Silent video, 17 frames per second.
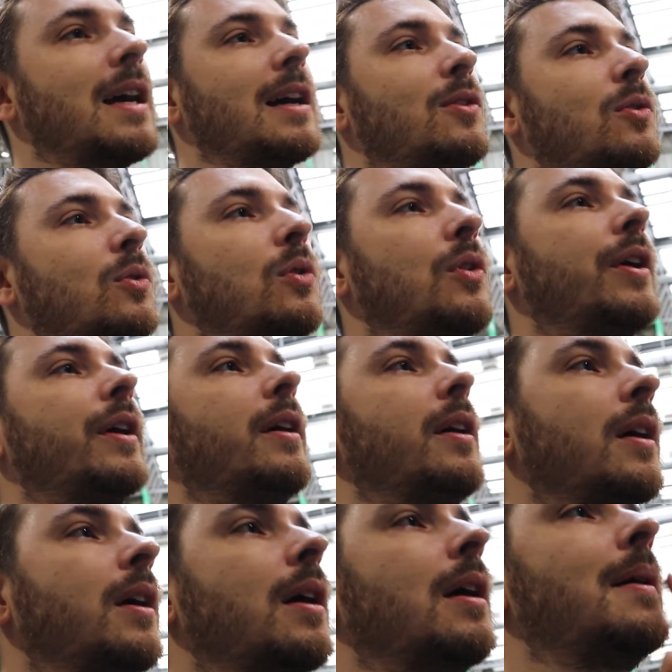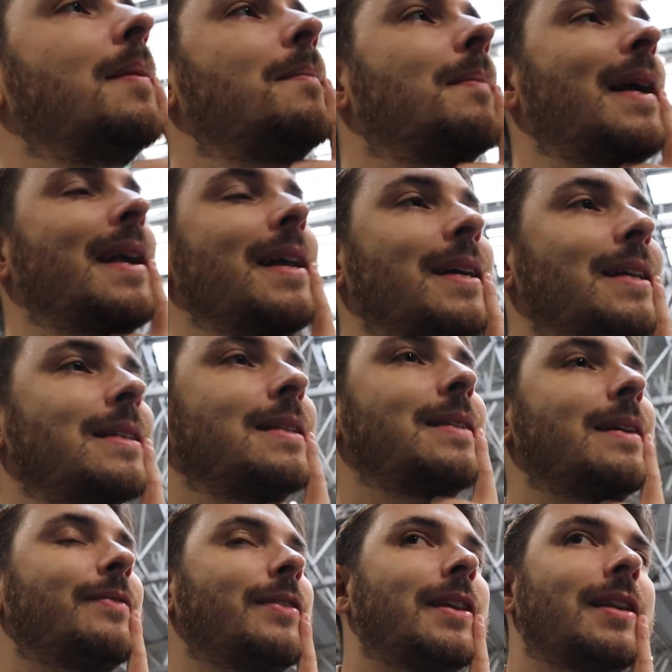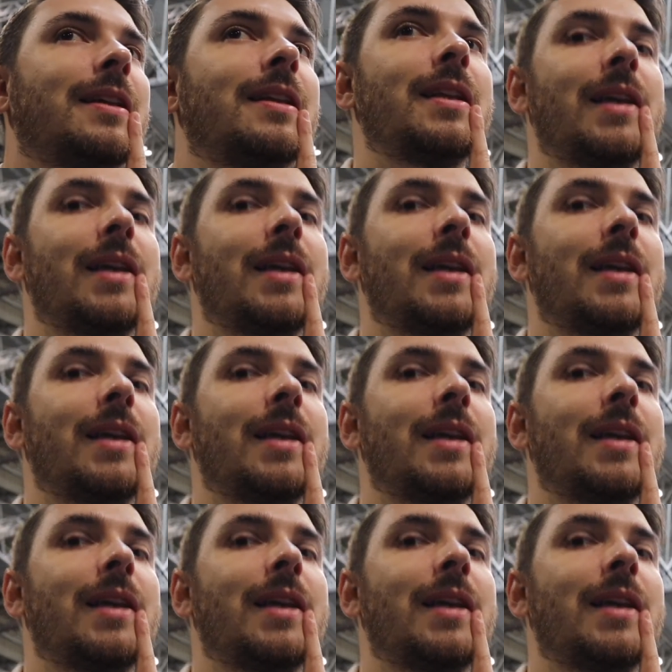like all the mannequins and everything are